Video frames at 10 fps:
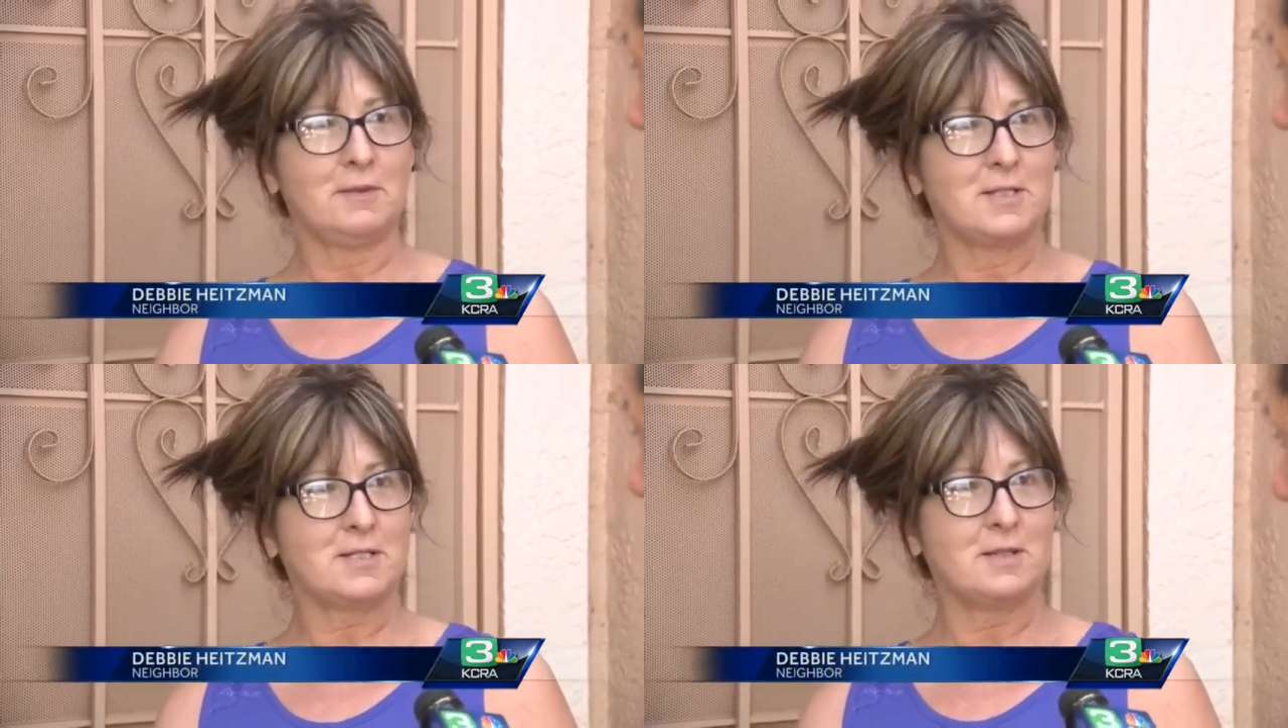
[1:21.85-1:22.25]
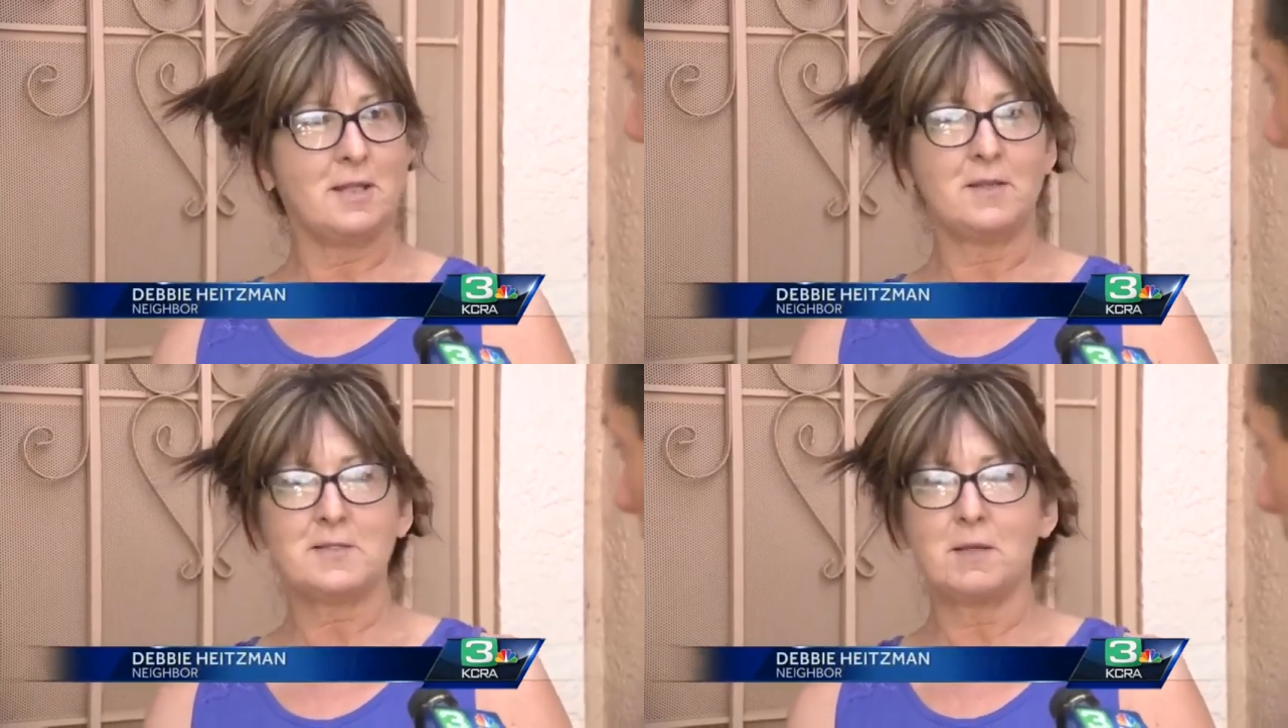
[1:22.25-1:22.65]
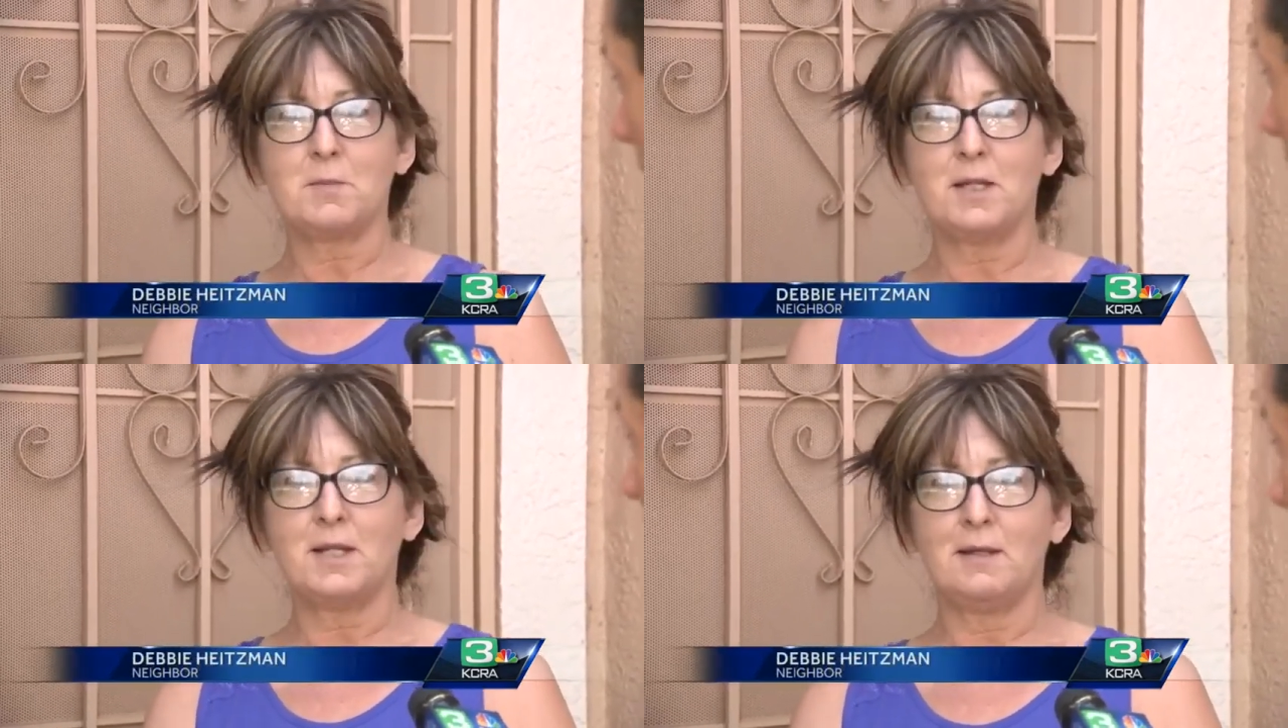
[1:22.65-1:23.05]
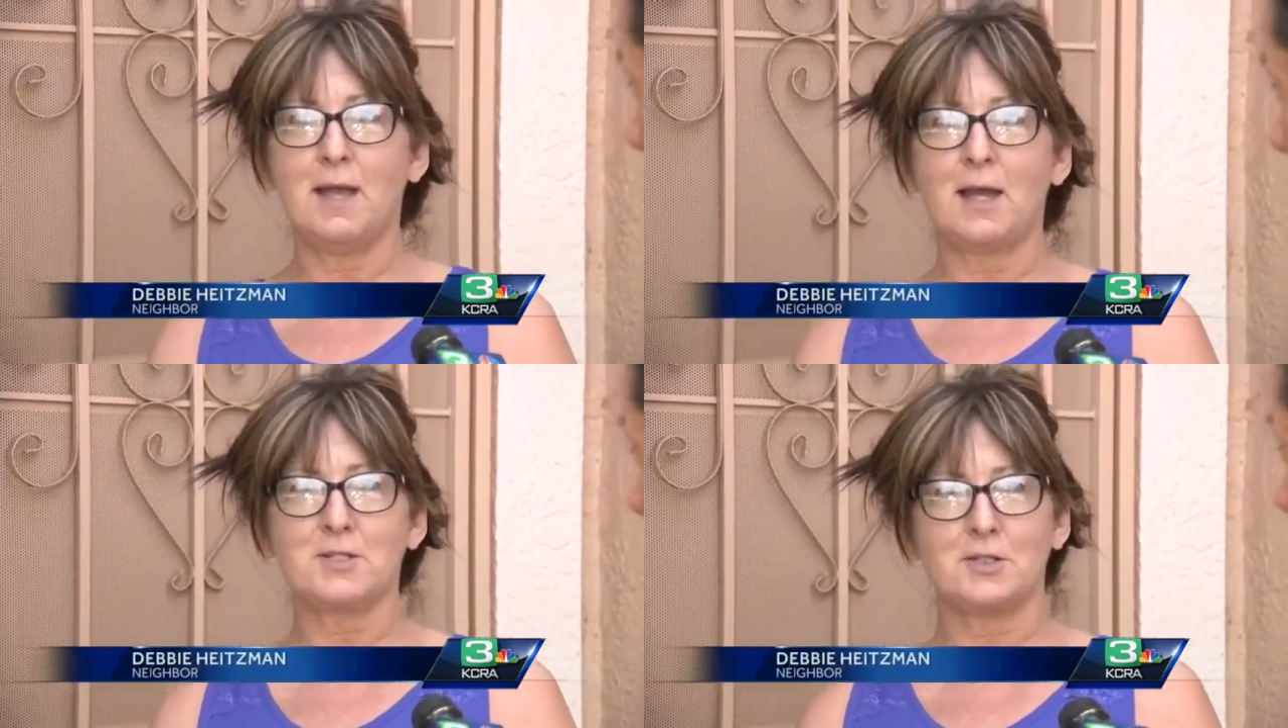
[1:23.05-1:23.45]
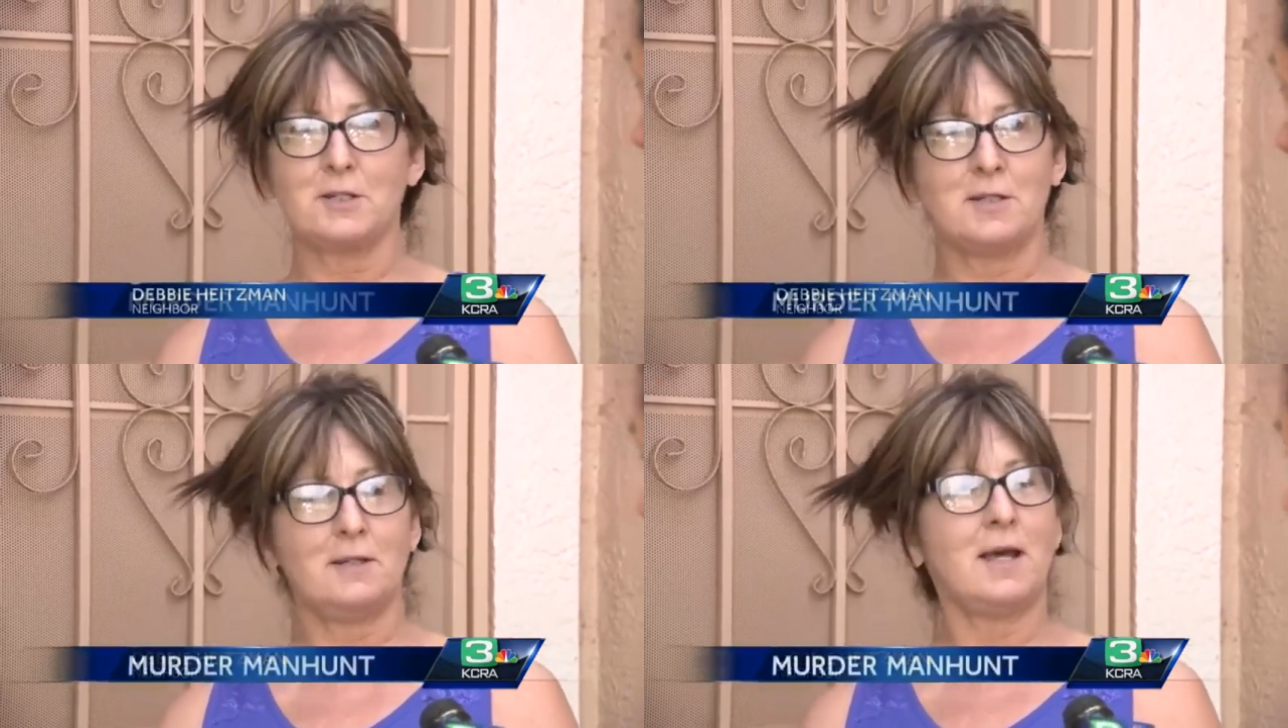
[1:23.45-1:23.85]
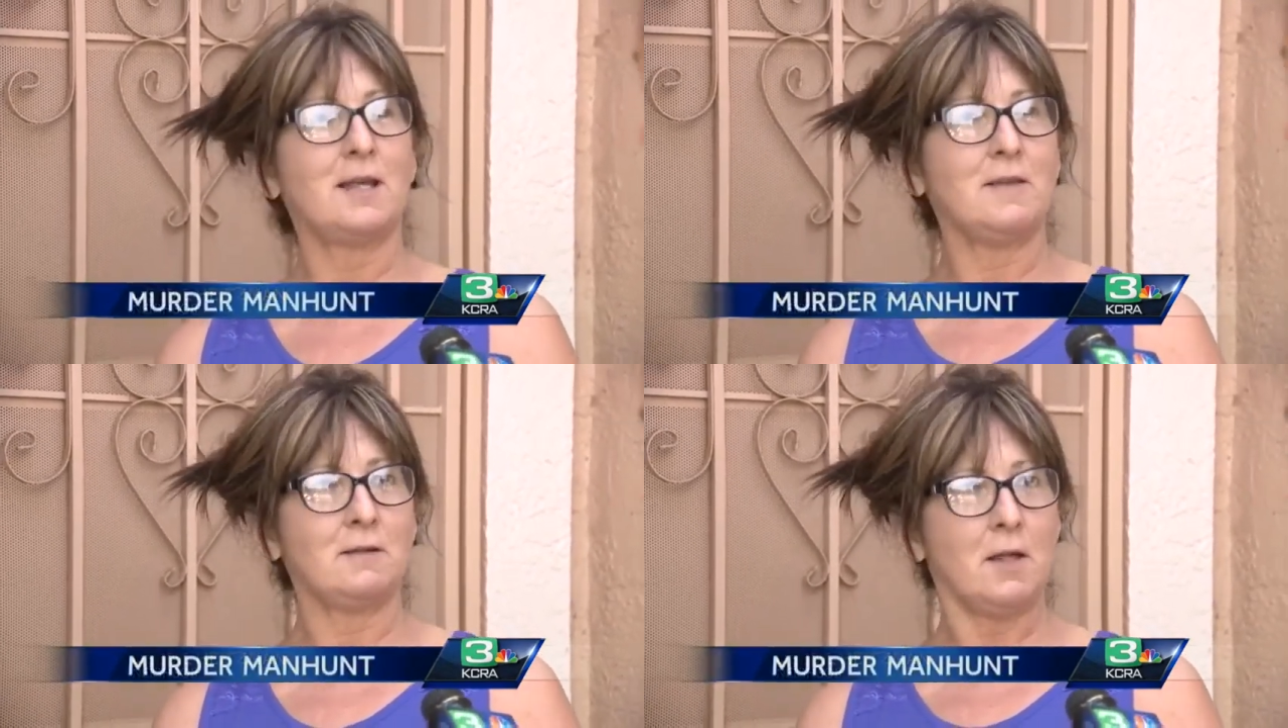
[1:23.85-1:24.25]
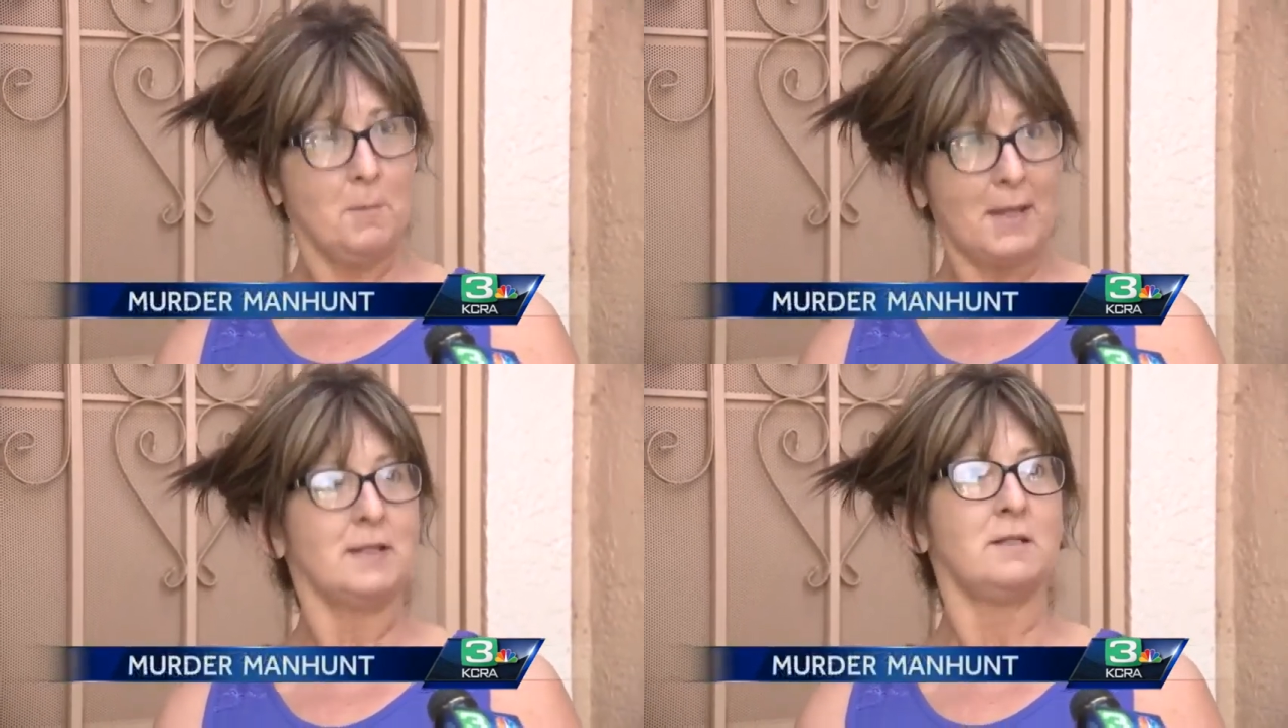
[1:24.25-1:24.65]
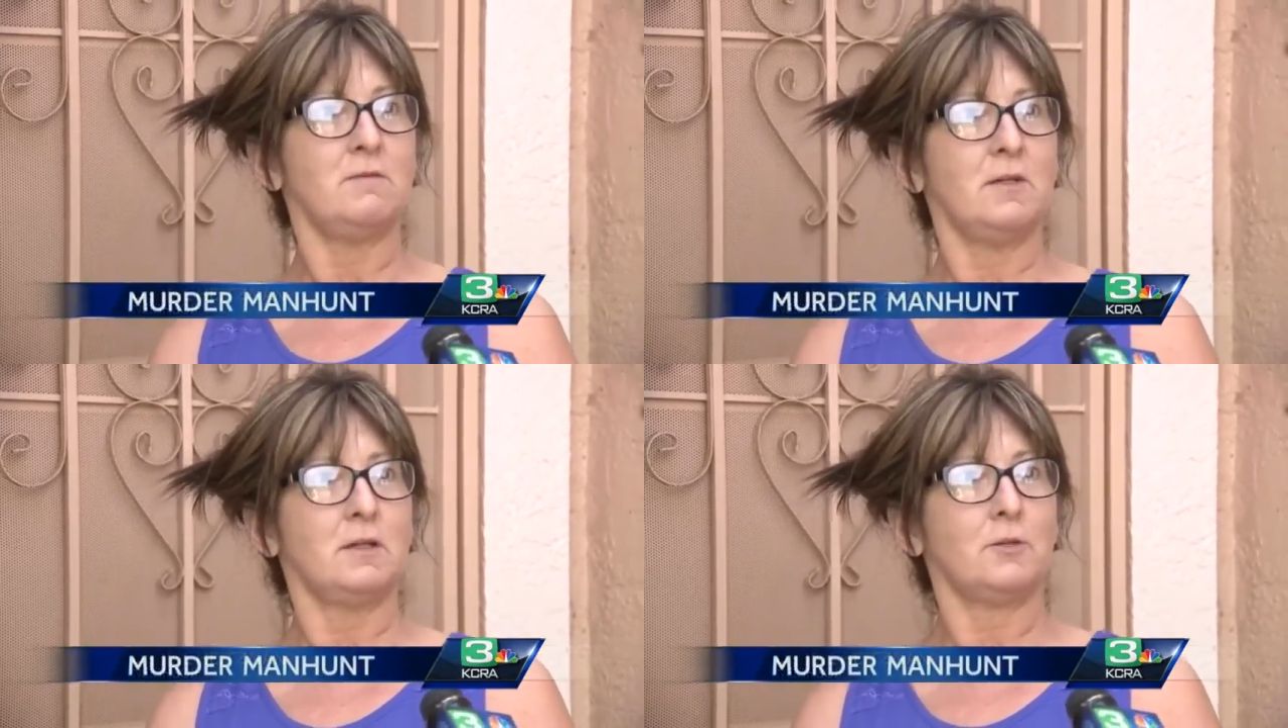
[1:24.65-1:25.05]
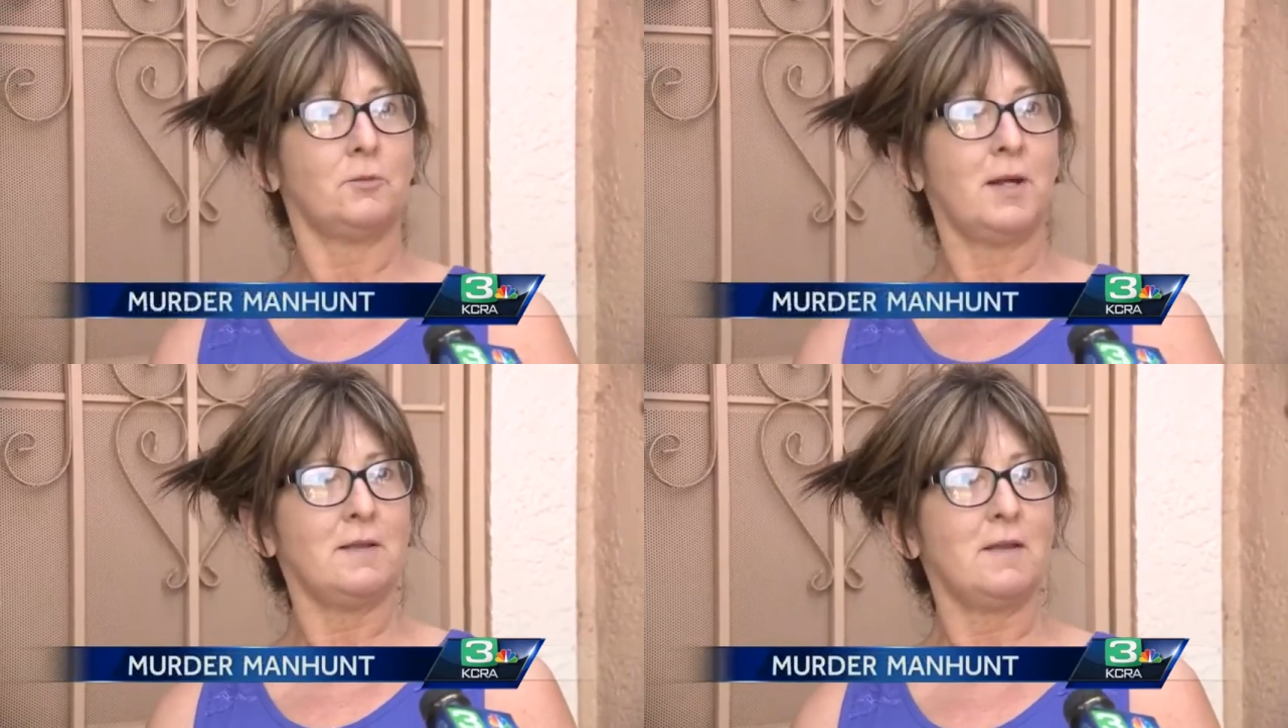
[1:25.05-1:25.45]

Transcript: just to think that somebody actually did that and then abandoned the vehicle right